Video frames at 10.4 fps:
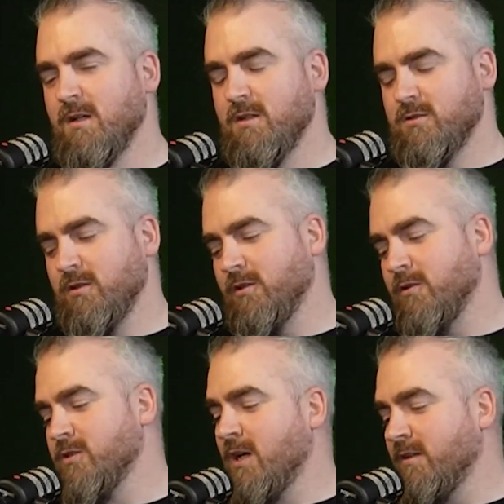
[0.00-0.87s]
So you're
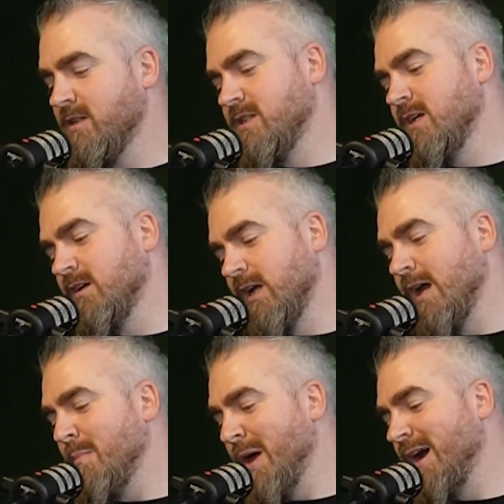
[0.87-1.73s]
now starting to see it
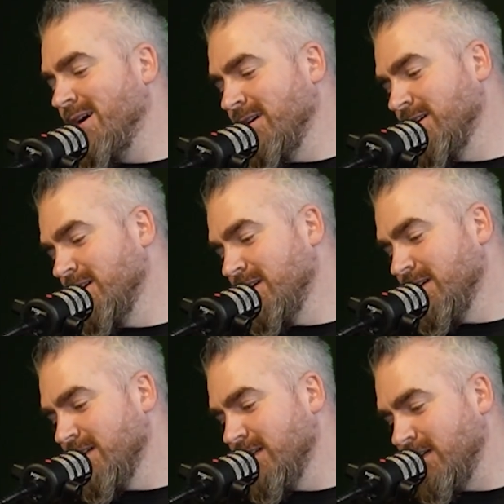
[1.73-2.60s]
get better.
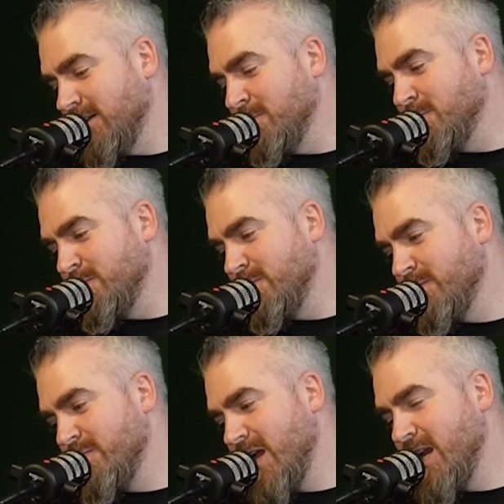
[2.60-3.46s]

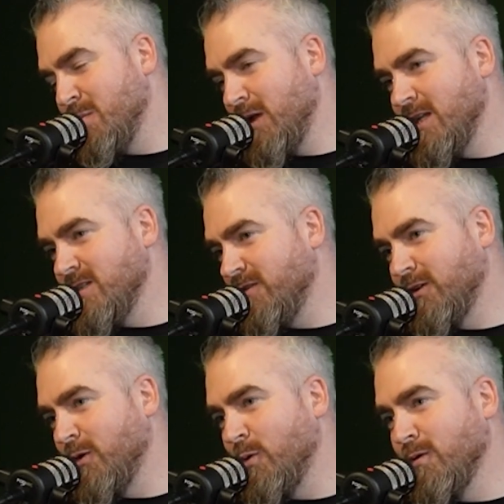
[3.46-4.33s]
Any plans for
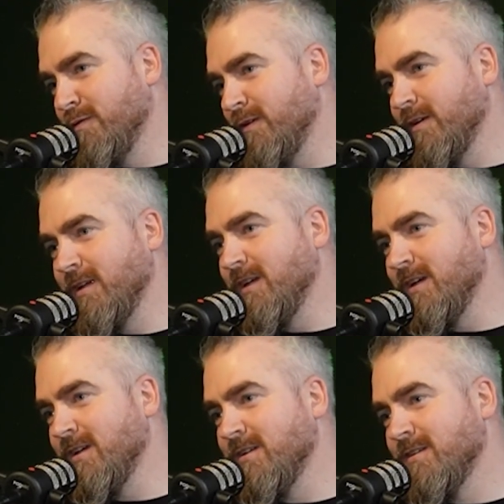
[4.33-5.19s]
growth, or are
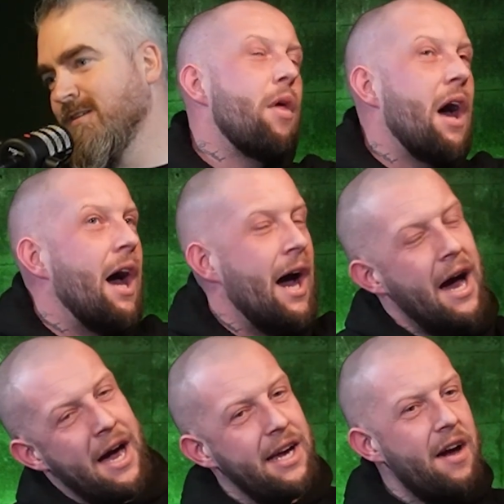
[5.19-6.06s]
you?
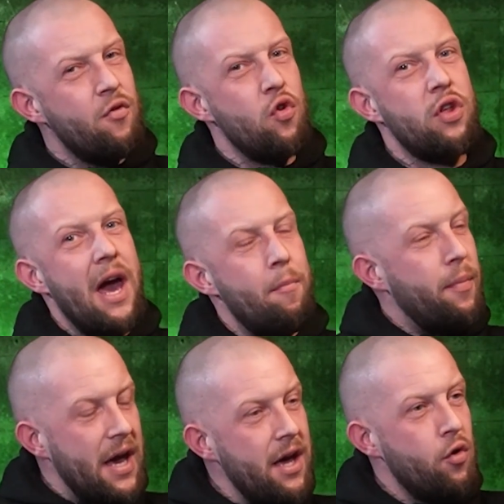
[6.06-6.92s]
I think I've just got a
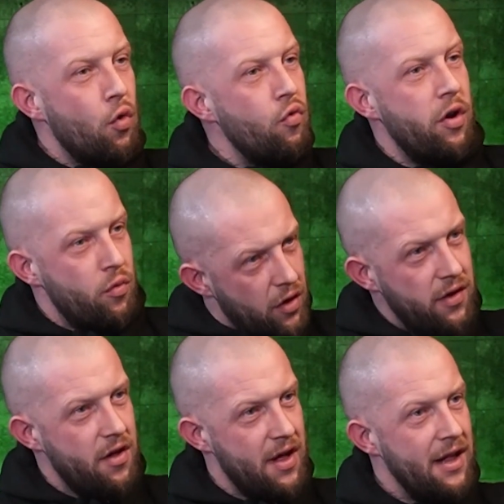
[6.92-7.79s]
better all-round
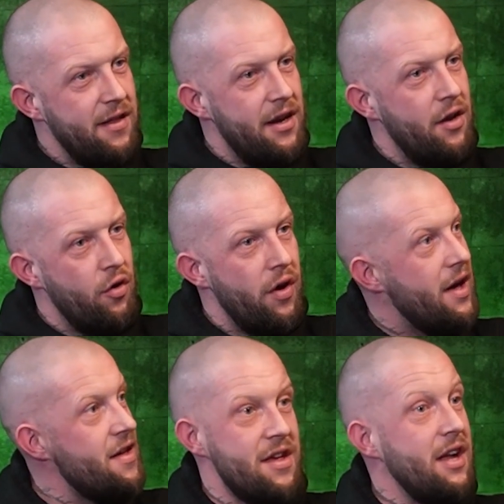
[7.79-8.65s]
understanding of it now.
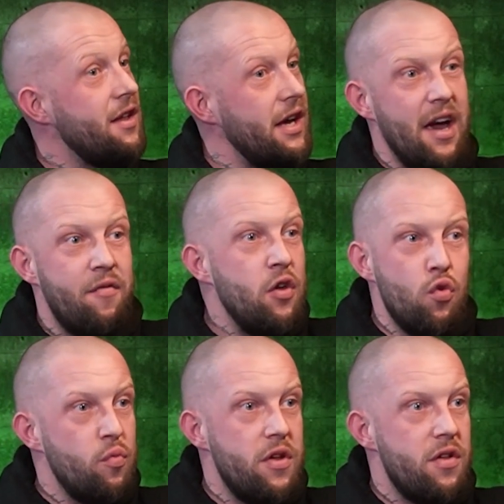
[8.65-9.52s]
As I said, like, every
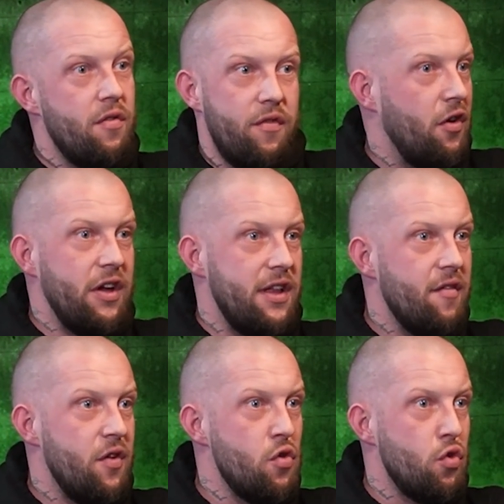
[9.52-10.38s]
job's fucking
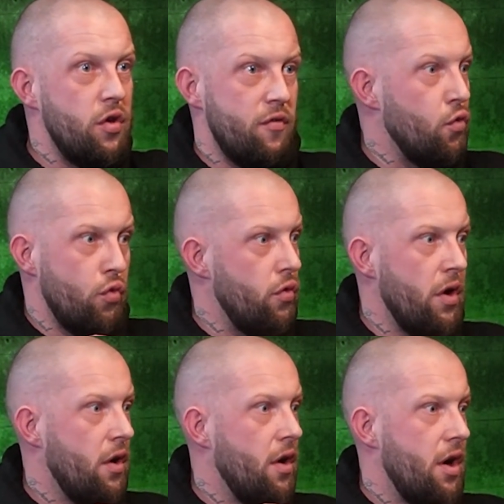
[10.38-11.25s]
different, so you know,
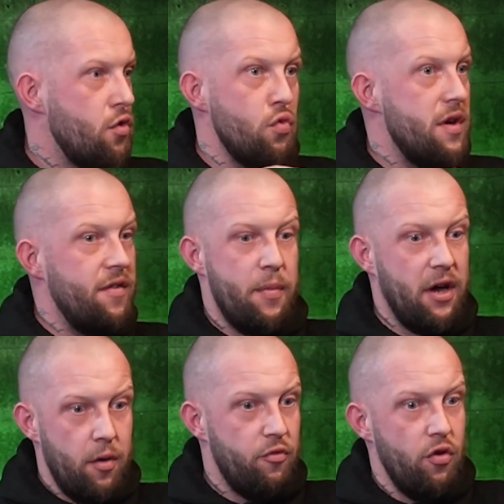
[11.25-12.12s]
it's not as if you
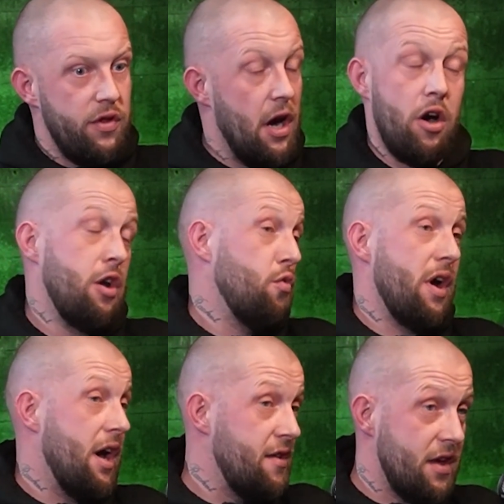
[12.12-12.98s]
pick up a drawing that, I know
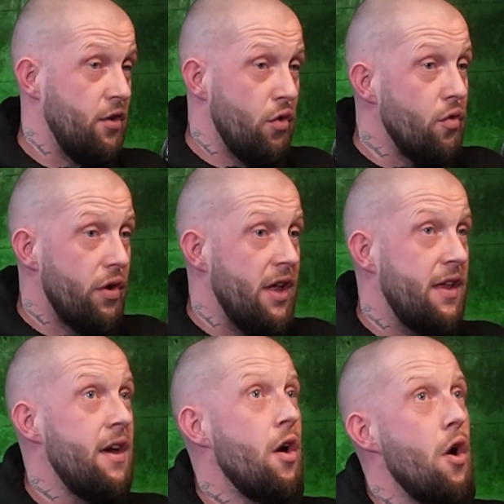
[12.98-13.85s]
that inside out
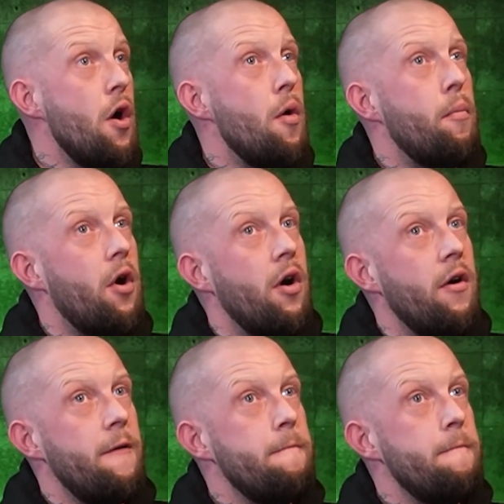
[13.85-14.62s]
already, but